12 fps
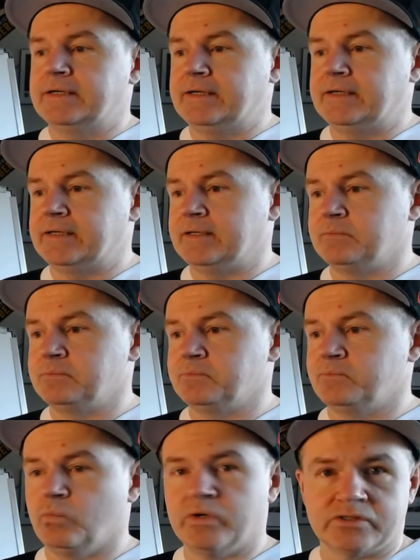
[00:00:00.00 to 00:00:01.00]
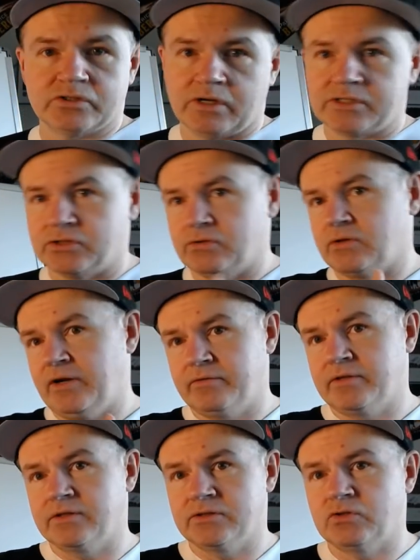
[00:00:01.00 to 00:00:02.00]
Um, with stress due to
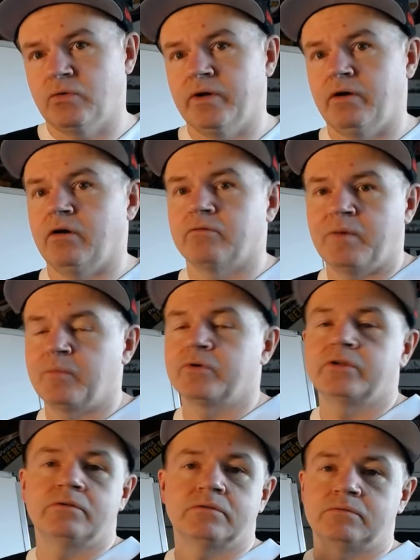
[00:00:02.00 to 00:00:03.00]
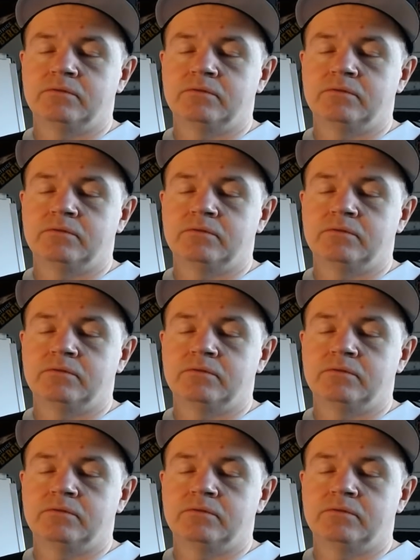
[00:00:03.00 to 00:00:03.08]
everything that's going on, remember, you